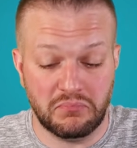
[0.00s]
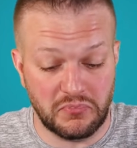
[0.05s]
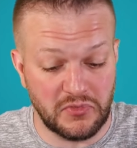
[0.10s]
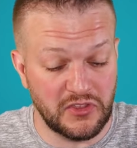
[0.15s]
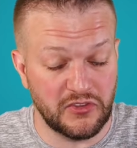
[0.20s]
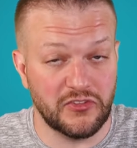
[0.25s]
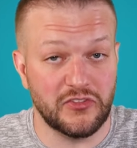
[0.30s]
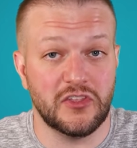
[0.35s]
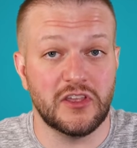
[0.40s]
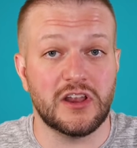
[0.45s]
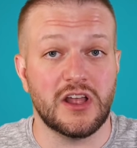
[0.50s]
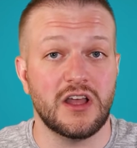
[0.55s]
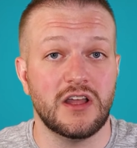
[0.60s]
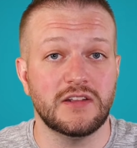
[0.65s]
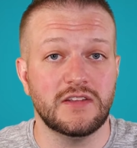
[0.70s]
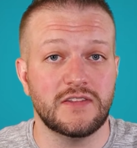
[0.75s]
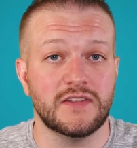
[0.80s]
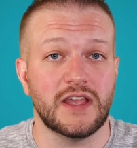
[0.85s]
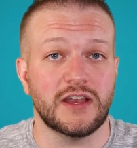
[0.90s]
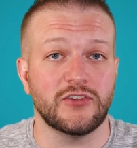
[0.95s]
this is the
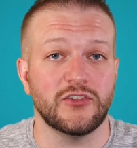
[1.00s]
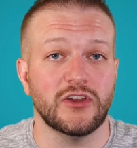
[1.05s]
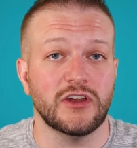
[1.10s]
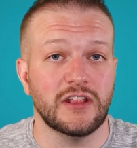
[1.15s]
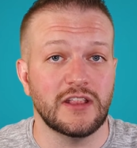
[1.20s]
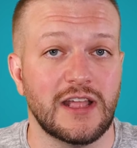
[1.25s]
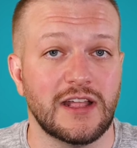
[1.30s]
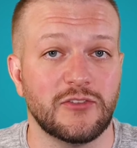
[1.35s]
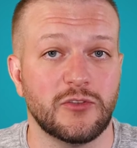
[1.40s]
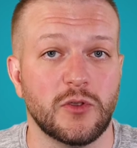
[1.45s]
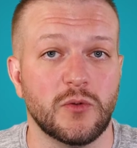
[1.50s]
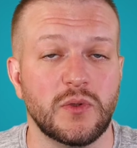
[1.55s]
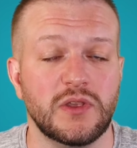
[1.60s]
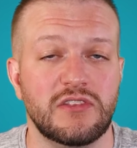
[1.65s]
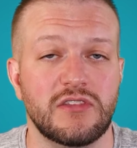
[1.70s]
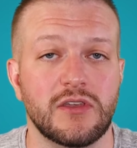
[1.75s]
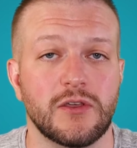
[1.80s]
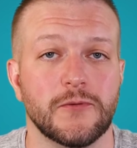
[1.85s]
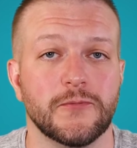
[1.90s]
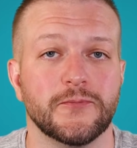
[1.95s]
cons section, and that's what we
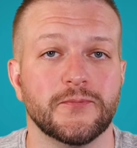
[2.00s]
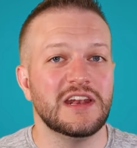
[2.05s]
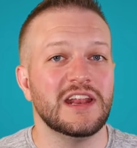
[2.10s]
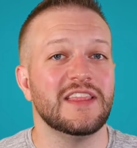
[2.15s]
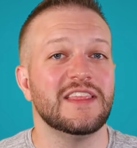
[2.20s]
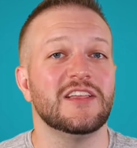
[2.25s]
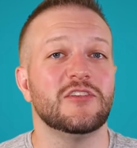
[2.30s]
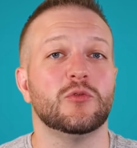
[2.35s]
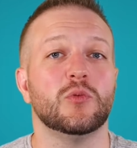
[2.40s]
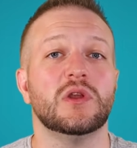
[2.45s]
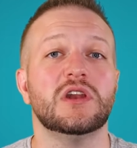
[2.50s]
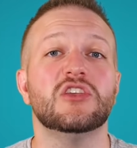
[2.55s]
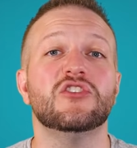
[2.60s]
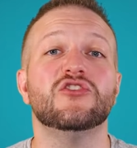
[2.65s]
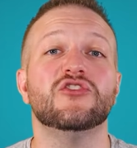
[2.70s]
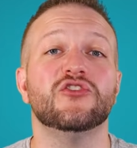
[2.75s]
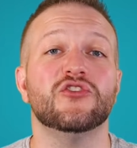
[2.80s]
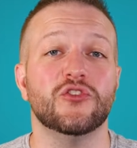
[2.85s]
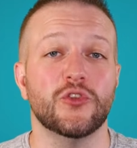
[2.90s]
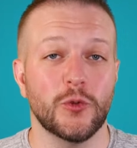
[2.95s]
do. Now, this one is
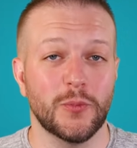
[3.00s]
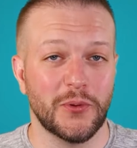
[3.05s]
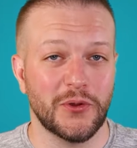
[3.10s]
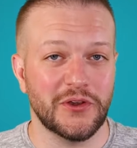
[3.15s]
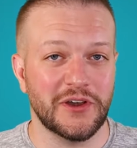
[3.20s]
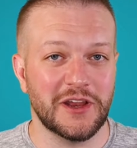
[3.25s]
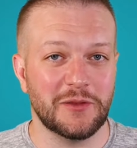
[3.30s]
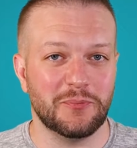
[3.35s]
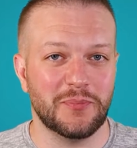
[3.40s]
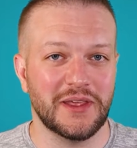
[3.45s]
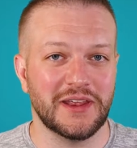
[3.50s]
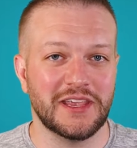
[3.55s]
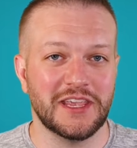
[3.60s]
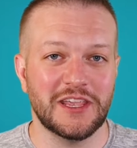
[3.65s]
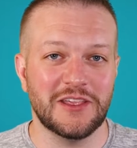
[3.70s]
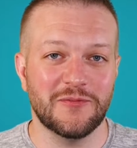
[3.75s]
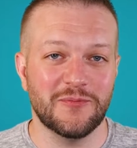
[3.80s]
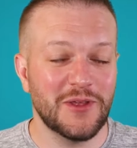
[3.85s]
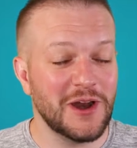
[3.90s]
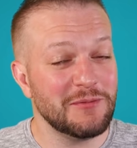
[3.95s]
super
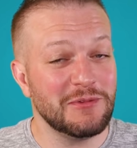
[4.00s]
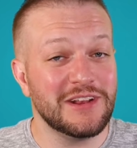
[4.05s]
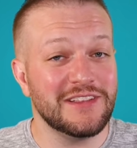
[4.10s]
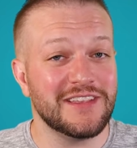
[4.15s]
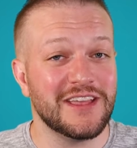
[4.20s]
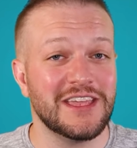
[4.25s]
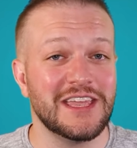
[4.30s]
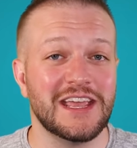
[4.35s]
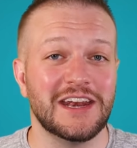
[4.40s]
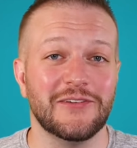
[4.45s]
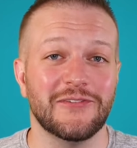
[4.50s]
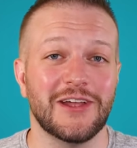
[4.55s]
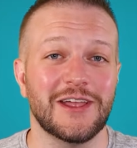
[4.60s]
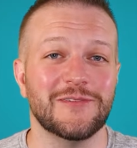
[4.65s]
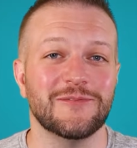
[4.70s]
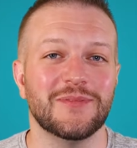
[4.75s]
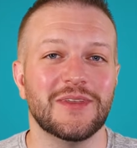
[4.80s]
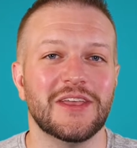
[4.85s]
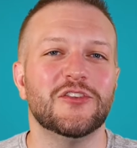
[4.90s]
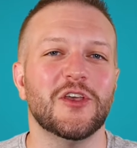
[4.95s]
nitpicky, but I'm gonna tell you anyway.
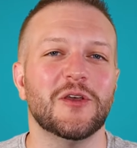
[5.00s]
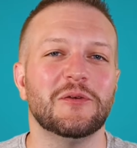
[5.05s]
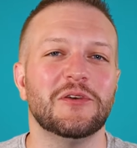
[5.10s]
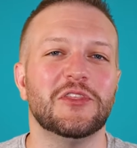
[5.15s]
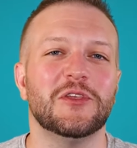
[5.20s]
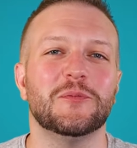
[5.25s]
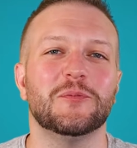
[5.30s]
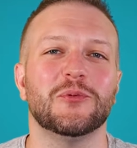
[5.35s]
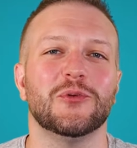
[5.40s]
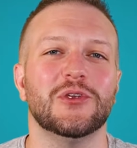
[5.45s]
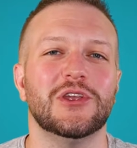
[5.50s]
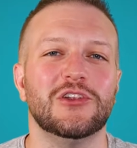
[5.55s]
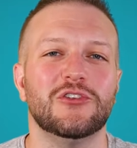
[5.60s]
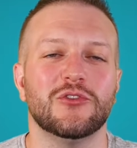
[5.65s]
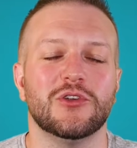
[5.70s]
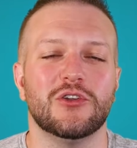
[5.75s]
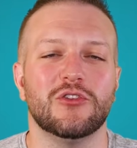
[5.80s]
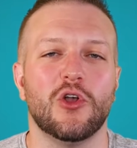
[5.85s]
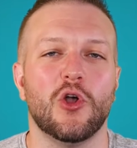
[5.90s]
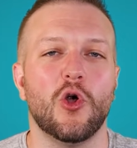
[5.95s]
Some of the
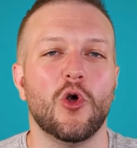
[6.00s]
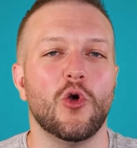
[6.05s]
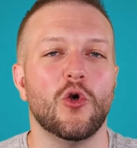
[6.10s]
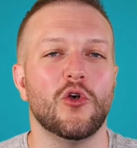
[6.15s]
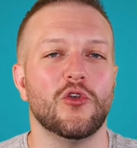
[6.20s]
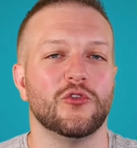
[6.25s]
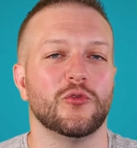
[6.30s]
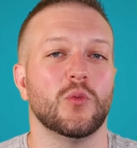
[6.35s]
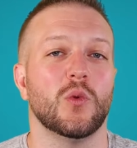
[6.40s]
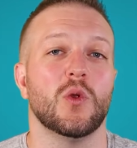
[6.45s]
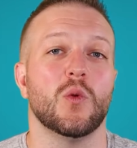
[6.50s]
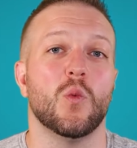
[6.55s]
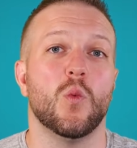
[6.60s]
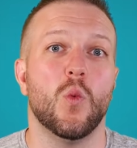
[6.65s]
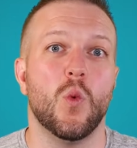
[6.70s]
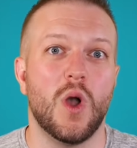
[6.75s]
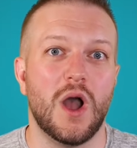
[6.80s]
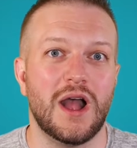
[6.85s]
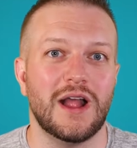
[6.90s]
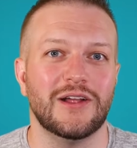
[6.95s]
pre-drilled holes were
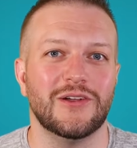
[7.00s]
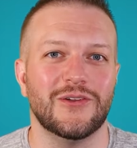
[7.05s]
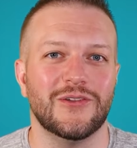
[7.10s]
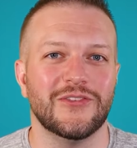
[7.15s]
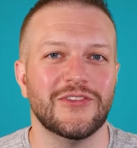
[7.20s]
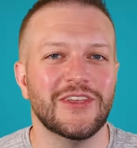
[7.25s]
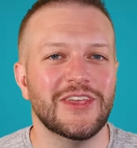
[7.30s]
wild.